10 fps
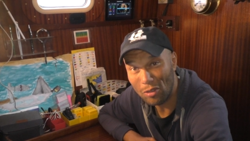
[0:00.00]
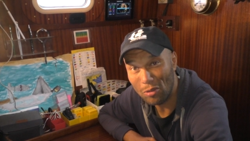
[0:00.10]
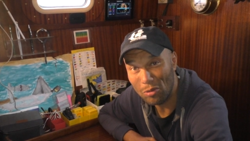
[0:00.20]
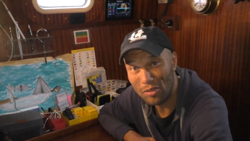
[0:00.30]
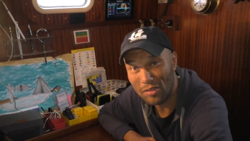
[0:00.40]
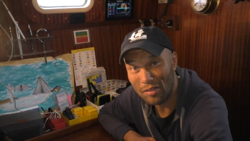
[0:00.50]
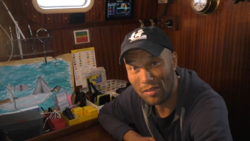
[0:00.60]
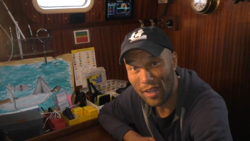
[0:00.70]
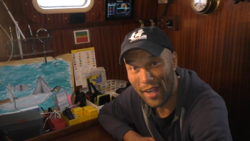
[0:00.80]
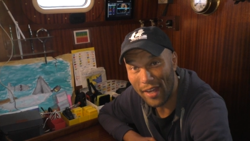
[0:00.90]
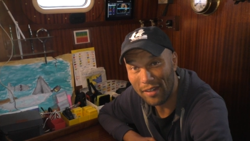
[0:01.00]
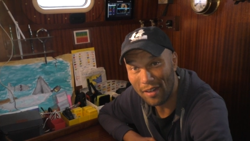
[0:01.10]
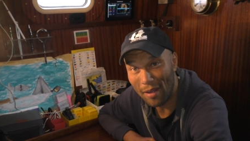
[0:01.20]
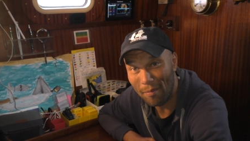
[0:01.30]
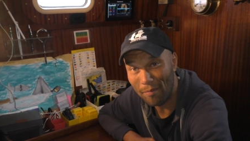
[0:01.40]
use that
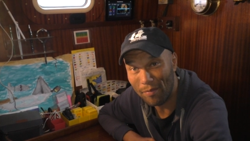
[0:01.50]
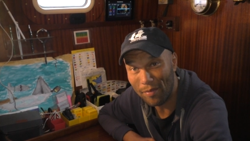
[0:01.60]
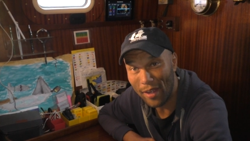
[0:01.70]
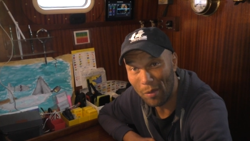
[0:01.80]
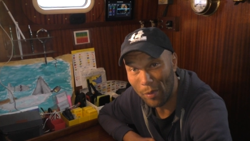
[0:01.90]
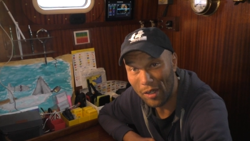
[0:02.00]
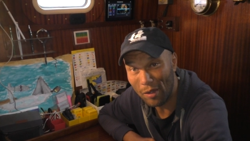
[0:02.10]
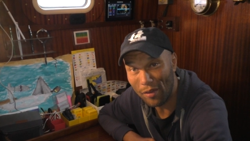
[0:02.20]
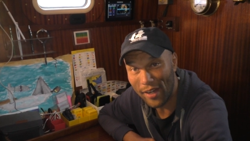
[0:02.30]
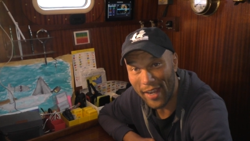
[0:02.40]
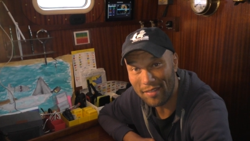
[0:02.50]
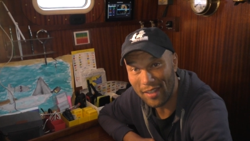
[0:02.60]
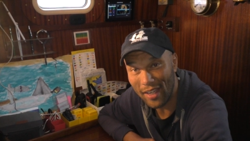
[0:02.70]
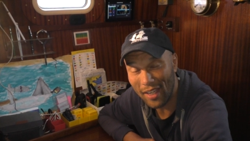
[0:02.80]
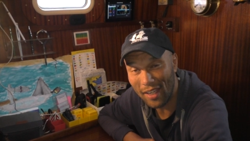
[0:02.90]
that window the next
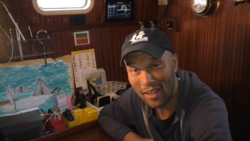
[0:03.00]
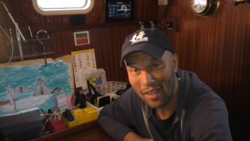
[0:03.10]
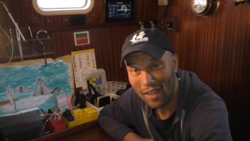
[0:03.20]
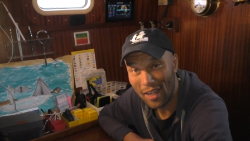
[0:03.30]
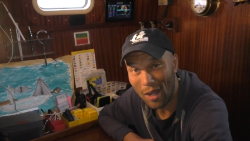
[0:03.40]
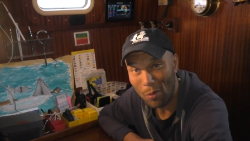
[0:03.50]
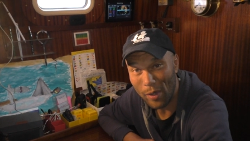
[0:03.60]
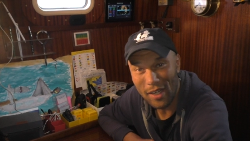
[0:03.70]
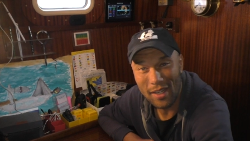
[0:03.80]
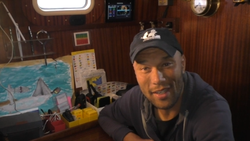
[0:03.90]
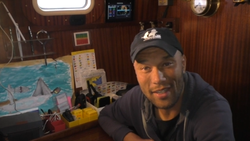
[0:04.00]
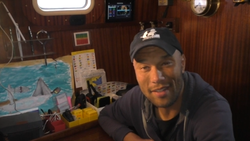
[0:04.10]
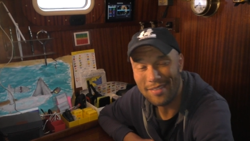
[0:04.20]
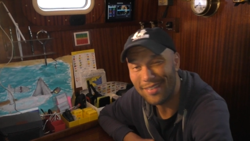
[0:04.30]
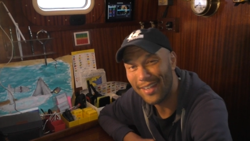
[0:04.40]
day, I
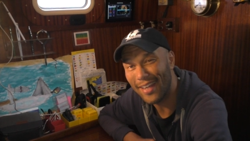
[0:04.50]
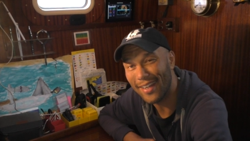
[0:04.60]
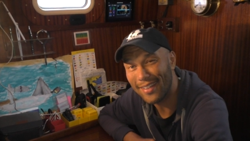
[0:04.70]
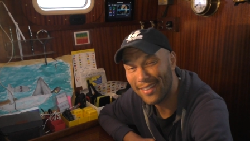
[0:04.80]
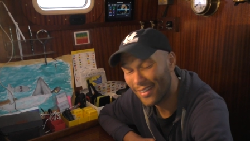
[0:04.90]
realized that